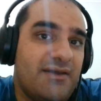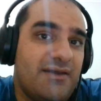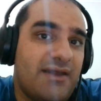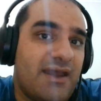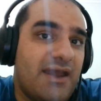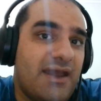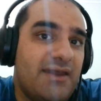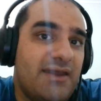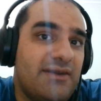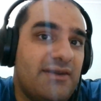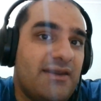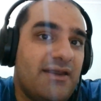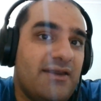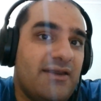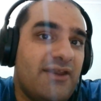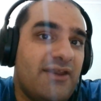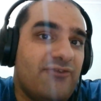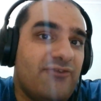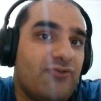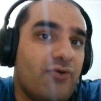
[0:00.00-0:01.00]
And
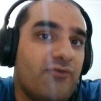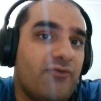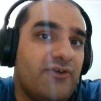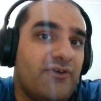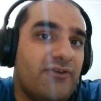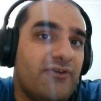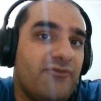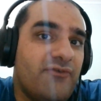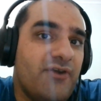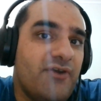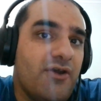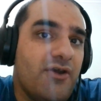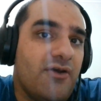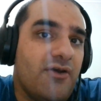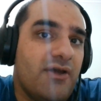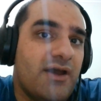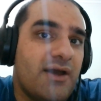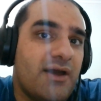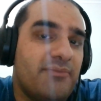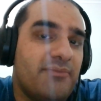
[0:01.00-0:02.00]
that's all for this
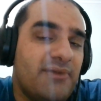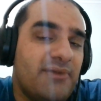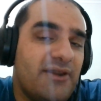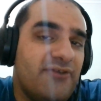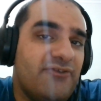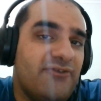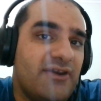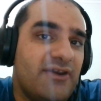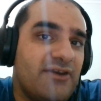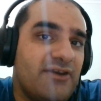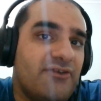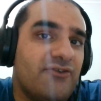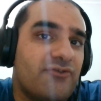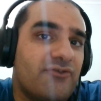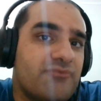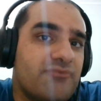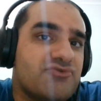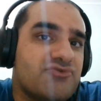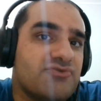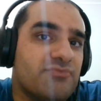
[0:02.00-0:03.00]
video. Please see the
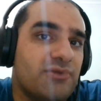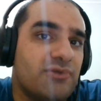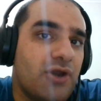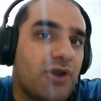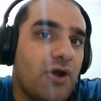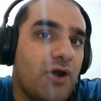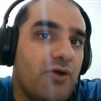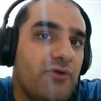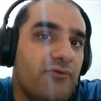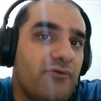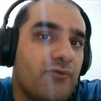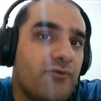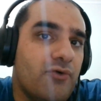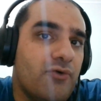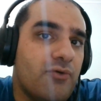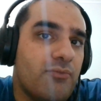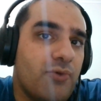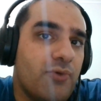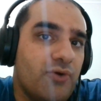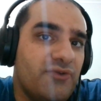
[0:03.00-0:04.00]
description below
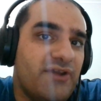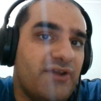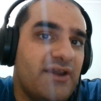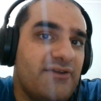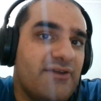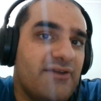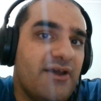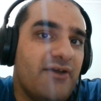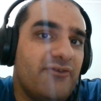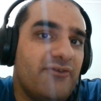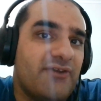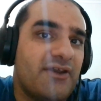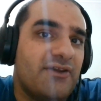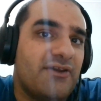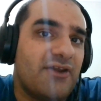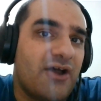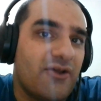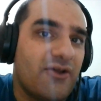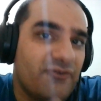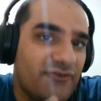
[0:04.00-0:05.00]
for more details,
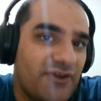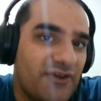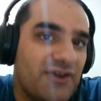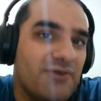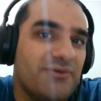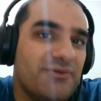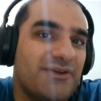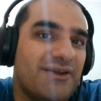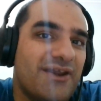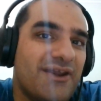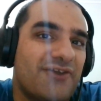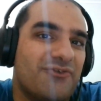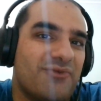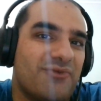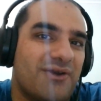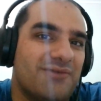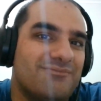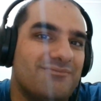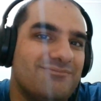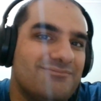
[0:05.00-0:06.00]
and I'll see you in the next
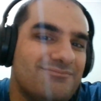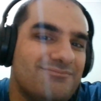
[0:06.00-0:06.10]
one.